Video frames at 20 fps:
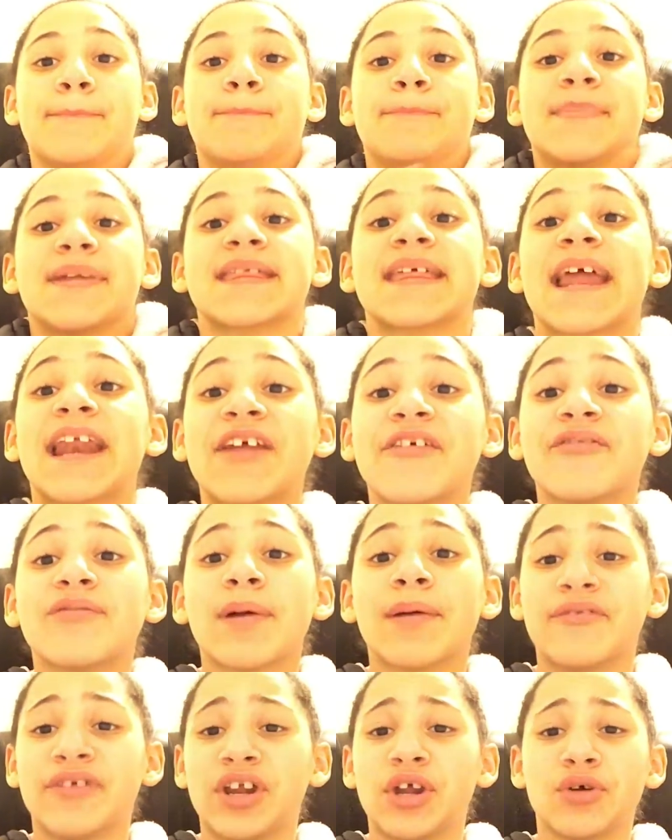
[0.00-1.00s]
miss any of
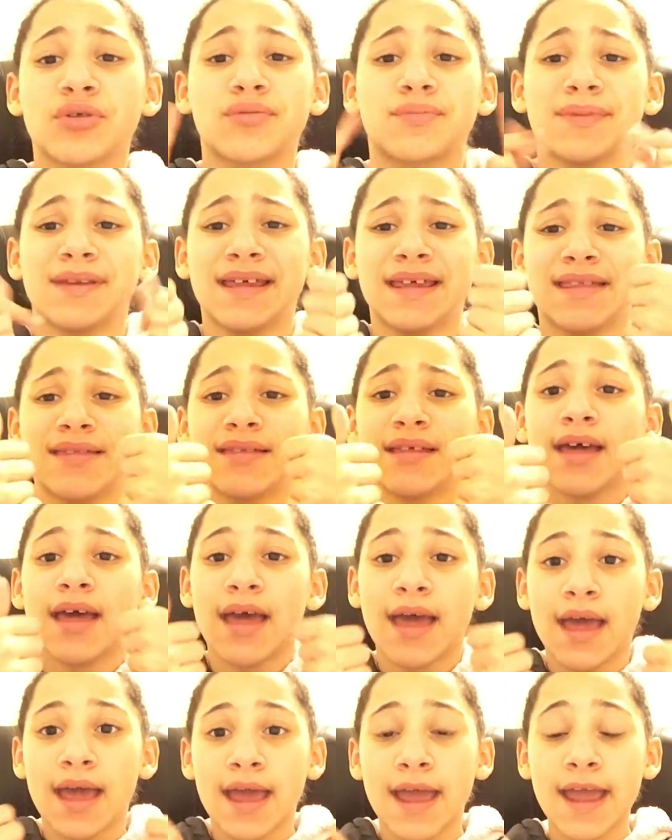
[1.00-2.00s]
my videos, please.
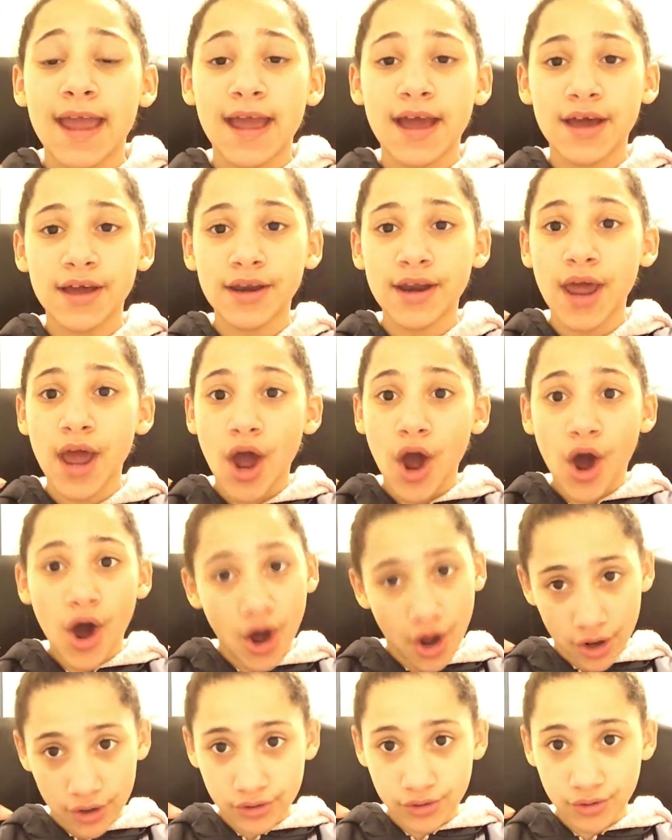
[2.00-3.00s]
And
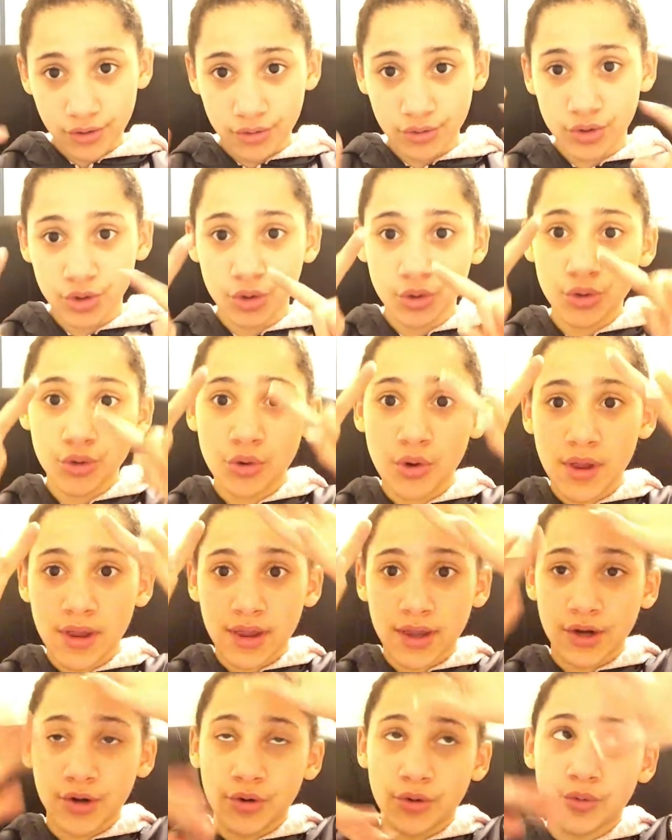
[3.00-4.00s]
also do
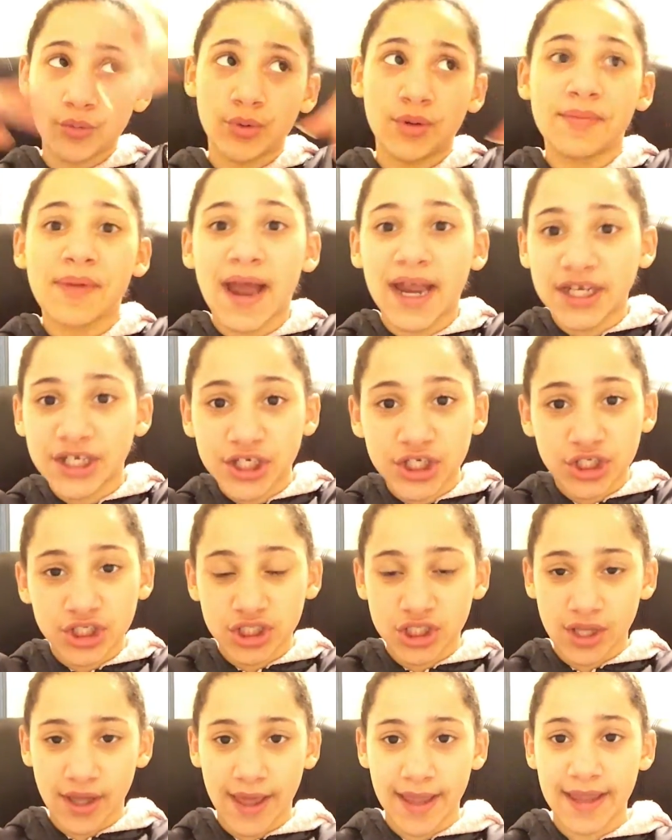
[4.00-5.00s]
little
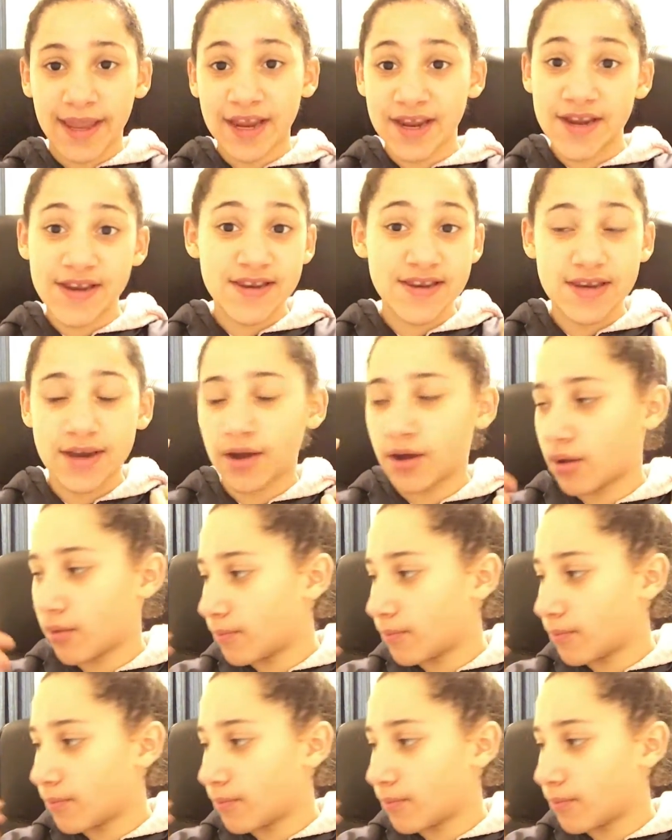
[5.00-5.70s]
reminders like in